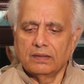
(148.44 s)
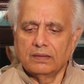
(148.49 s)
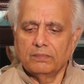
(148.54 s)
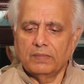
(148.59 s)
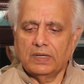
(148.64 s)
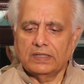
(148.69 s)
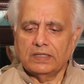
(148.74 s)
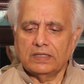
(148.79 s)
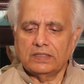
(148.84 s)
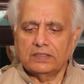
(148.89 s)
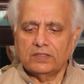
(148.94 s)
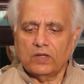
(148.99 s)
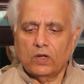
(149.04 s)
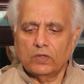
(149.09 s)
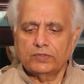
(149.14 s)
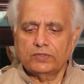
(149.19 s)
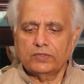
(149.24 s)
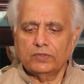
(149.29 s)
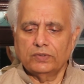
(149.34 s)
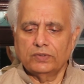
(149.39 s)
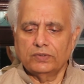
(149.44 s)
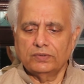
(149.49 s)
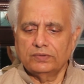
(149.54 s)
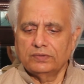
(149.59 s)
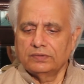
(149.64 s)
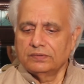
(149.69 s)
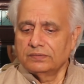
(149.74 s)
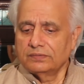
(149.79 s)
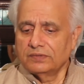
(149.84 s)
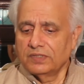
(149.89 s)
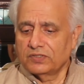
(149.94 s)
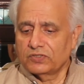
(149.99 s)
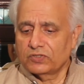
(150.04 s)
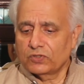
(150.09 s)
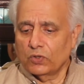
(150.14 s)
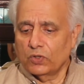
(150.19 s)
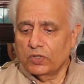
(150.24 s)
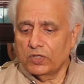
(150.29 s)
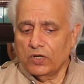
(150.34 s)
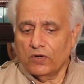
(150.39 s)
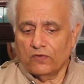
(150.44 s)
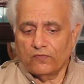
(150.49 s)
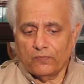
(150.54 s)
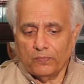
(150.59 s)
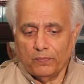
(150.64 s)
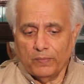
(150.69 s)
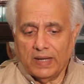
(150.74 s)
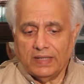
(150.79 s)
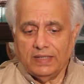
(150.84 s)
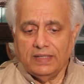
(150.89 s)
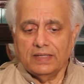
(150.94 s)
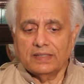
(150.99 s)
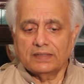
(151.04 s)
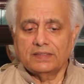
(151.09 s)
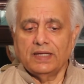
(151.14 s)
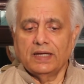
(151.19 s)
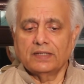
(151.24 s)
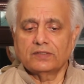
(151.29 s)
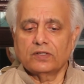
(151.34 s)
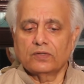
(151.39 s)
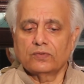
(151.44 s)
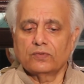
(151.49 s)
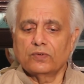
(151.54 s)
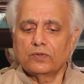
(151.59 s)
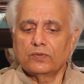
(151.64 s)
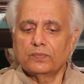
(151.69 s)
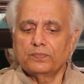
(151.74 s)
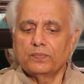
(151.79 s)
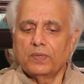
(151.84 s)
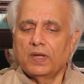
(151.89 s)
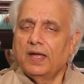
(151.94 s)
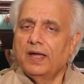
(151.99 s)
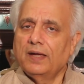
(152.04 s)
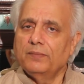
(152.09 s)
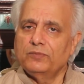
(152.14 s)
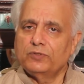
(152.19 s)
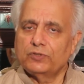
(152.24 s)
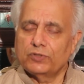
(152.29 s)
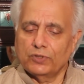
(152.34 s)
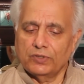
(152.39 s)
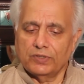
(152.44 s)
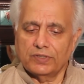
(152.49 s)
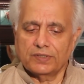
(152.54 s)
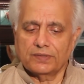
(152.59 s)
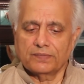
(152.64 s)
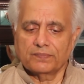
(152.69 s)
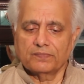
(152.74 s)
But it is also the story of many a theatre group, I'm sure.